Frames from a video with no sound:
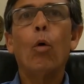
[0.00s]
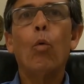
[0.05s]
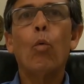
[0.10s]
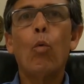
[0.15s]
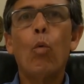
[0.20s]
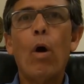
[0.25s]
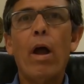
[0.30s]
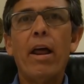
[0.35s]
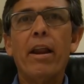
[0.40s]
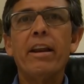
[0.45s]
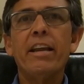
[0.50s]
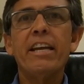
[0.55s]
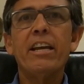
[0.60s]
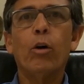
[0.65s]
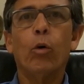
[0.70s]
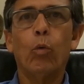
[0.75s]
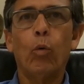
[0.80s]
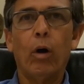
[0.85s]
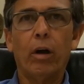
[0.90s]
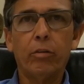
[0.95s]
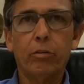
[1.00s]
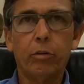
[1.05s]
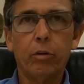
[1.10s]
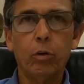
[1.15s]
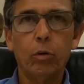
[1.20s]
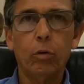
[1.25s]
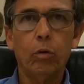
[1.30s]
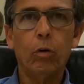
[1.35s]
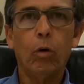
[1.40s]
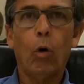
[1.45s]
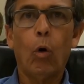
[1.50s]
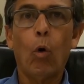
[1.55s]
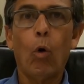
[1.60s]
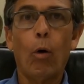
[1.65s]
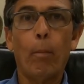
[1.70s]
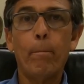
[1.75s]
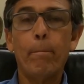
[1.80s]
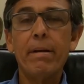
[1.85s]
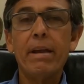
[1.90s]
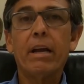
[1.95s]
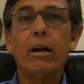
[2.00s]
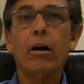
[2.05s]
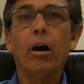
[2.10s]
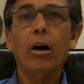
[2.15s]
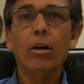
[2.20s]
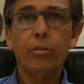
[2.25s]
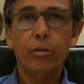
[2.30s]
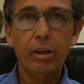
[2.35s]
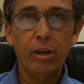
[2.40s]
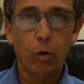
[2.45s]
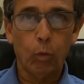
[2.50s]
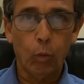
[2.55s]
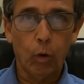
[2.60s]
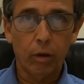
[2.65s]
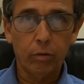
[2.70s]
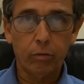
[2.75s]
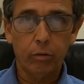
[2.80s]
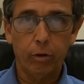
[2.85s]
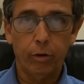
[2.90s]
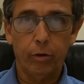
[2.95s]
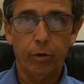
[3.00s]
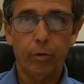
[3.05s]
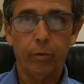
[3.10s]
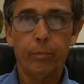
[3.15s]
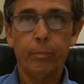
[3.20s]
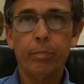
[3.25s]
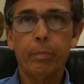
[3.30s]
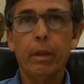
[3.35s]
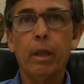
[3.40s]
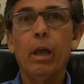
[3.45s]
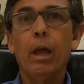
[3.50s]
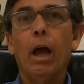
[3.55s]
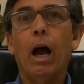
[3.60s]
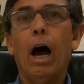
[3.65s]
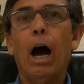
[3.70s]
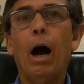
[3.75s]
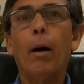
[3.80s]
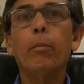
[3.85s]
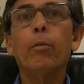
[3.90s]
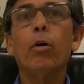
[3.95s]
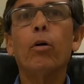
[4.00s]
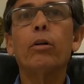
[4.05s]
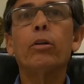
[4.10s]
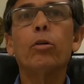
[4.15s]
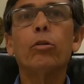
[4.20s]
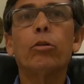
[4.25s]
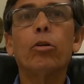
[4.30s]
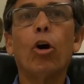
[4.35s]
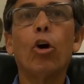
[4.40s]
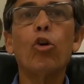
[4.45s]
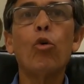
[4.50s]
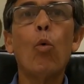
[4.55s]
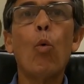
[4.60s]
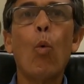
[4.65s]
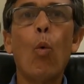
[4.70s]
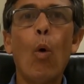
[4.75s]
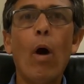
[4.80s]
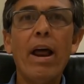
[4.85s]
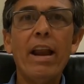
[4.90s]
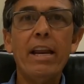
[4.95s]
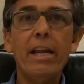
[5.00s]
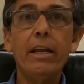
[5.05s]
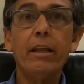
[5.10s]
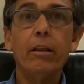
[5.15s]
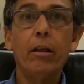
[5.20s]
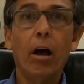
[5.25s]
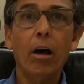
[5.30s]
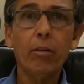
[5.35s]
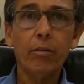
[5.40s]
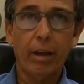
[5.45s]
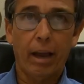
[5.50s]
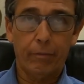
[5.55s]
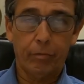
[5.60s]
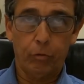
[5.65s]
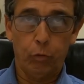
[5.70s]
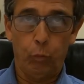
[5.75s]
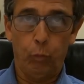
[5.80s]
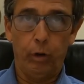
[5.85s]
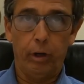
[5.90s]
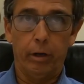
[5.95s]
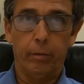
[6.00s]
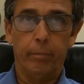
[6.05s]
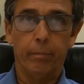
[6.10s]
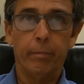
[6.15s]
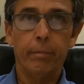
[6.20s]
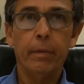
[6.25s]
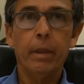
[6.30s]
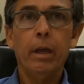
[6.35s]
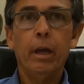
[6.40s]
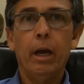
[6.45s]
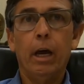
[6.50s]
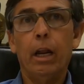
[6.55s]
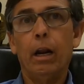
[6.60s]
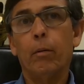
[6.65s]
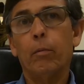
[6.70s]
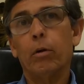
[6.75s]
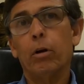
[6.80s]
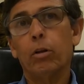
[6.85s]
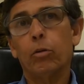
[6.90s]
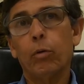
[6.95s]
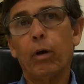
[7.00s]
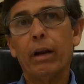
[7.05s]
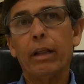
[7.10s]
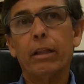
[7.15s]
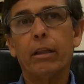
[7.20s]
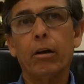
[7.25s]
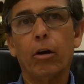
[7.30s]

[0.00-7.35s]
when he arrests you or because he arrested you. I'm going to tell you when he does have to read them. And I'm going to try to